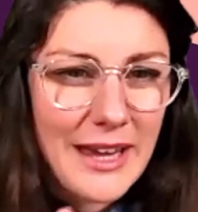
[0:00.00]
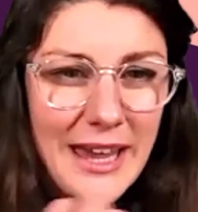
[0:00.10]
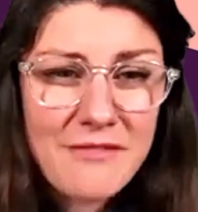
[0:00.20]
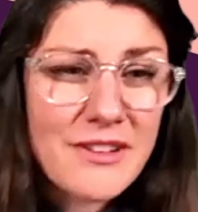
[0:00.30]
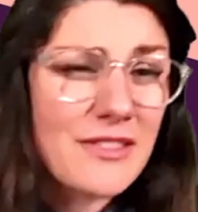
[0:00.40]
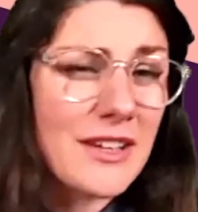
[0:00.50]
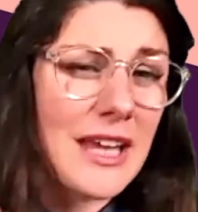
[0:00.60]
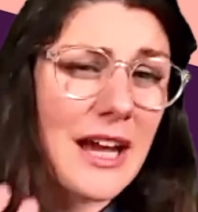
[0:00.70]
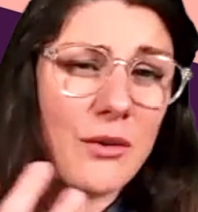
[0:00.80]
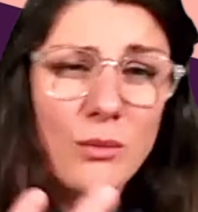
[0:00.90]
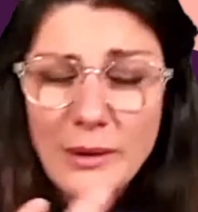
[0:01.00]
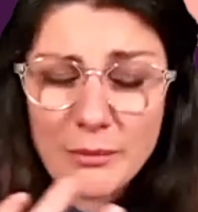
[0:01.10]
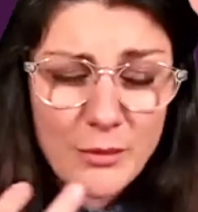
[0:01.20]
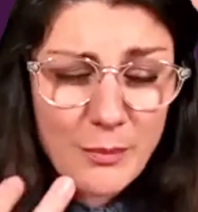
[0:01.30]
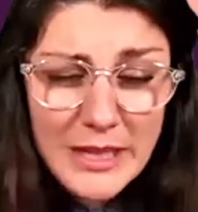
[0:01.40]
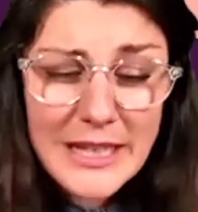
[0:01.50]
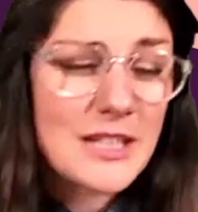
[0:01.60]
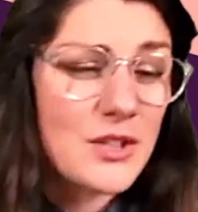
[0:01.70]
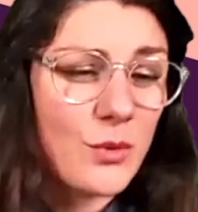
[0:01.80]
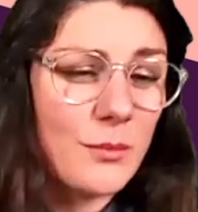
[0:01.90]
everything now. We're
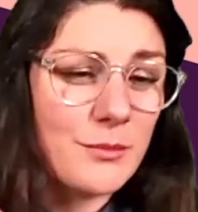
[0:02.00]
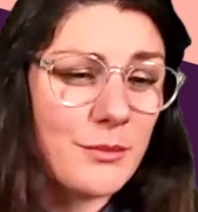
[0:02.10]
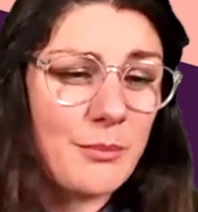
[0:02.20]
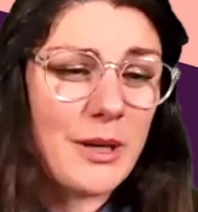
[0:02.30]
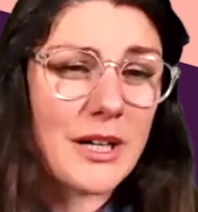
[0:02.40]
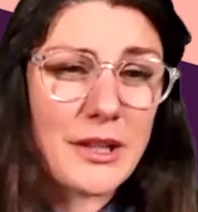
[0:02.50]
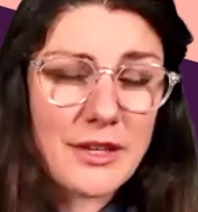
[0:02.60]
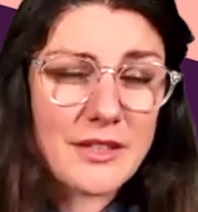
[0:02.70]
completely swamped and bombarded.